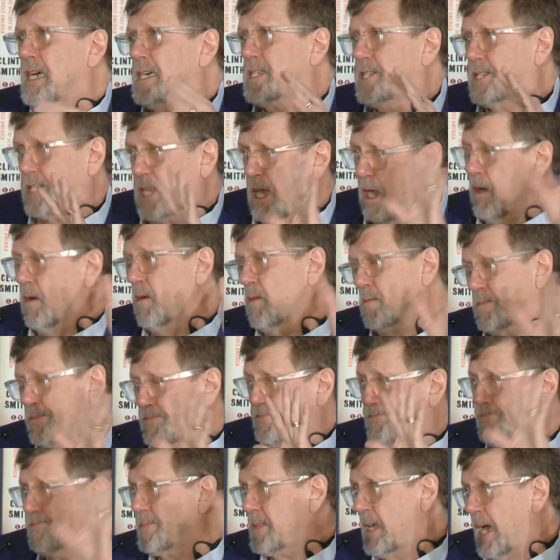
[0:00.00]
So
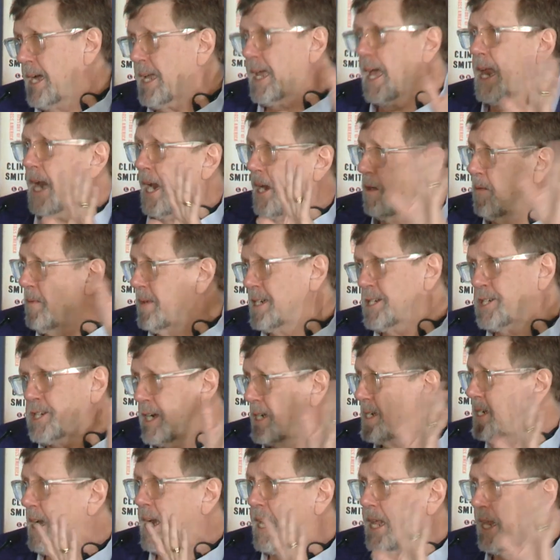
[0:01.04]
again, I don't want to
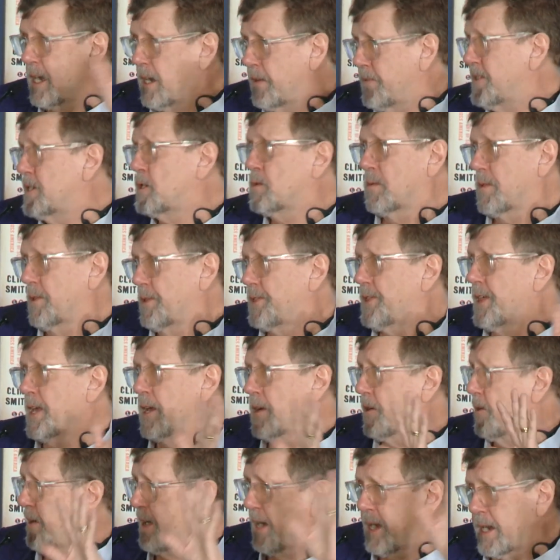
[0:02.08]
judge any individual
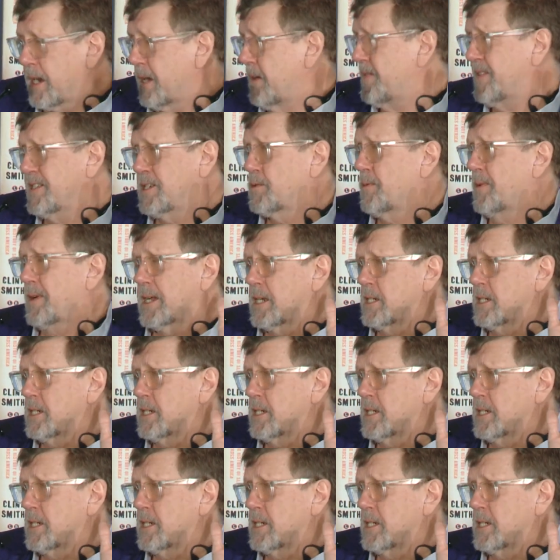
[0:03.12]
theater or any individual